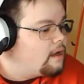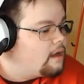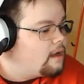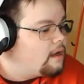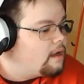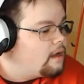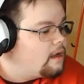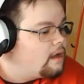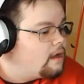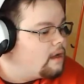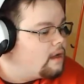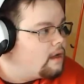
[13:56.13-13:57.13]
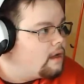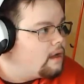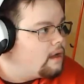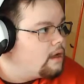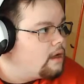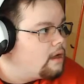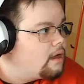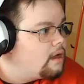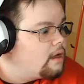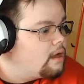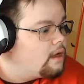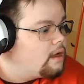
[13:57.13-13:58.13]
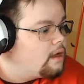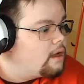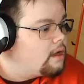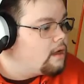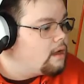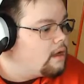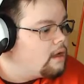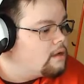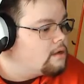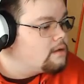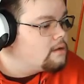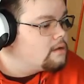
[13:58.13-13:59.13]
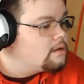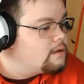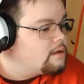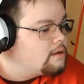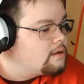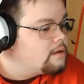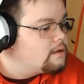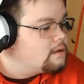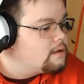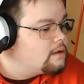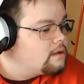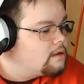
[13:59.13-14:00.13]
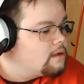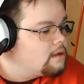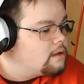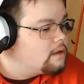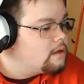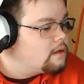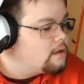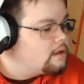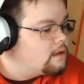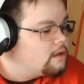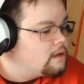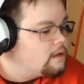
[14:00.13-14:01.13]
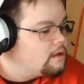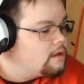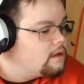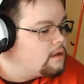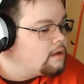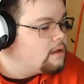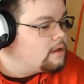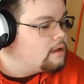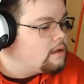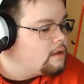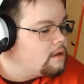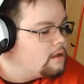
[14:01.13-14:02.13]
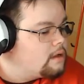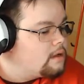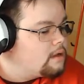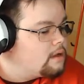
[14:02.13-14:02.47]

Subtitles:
The person shown says nothing.